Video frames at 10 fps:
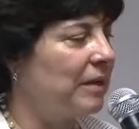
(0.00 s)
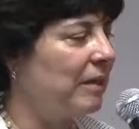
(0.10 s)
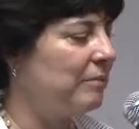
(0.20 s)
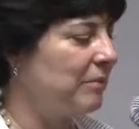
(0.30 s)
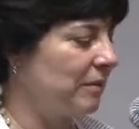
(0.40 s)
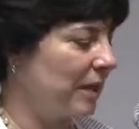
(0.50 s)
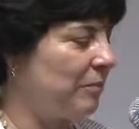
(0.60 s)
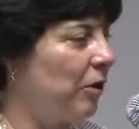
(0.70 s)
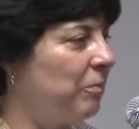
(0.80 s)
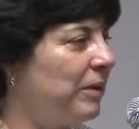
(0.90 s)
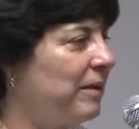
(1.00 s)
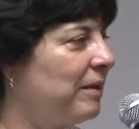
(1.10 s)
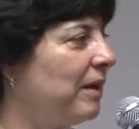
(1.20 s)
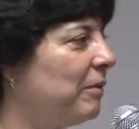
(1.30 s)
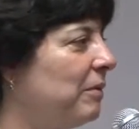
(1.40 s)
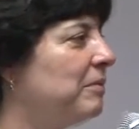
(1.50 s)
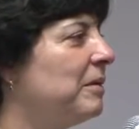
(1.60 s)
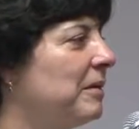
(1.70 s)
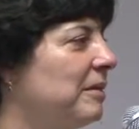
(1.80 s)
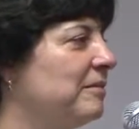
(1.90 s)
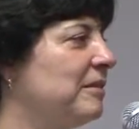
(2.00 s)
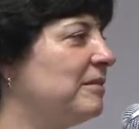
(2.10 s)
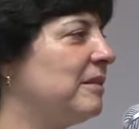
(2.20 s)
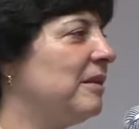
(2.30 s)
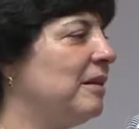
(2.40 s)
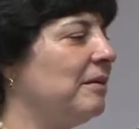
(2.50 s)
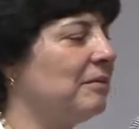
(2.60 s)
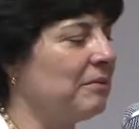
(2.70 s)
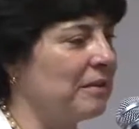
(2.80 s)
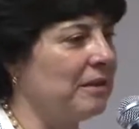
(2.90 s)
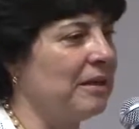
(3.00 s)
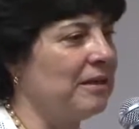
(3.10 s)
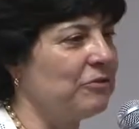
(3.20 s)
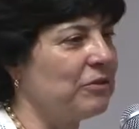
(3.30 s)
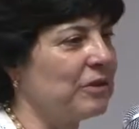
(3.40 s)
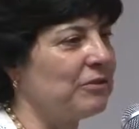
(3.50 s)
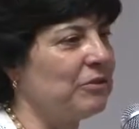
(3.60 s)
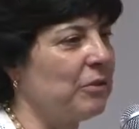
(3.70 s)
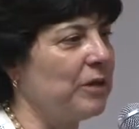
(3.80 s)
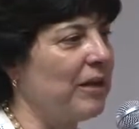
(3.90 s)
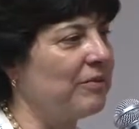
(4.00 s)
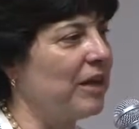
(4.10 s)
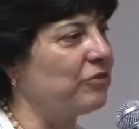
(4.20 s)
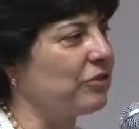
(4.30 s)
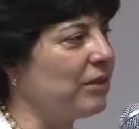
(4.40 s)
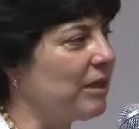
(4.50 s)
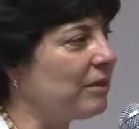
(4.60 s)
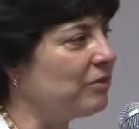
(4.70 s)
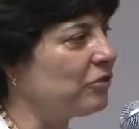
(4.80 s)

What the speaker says: I'm hoping, this is, in Israel, as you know, we have national health